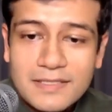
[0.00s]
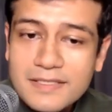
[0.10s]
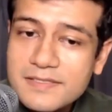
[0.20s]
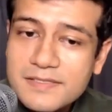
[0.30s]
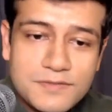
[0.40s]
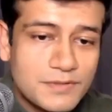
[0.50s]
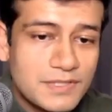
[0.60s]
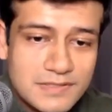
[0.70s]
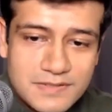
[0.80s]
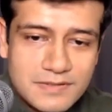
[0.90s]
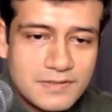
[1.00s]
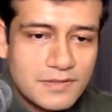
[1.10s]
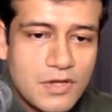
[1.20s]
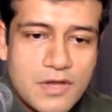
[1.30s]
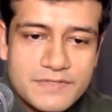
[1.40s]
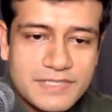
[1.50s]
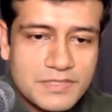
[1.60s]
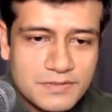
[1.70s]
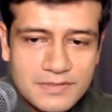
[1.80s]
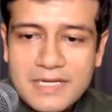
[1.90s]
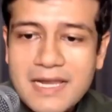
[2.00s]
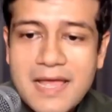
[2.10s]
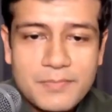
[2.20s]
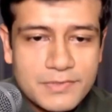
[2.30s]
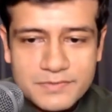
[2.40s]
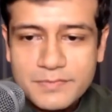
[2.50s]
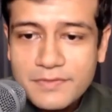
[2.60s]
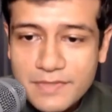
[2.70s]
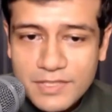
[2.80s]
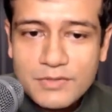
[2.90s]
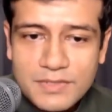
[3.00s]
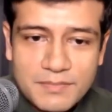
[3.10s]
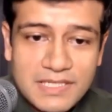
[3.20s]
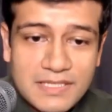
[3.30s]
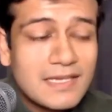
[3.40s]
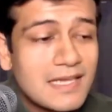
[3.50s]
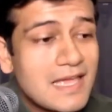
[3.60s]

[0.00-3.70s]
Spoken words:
listens to this conversation that happened between you and me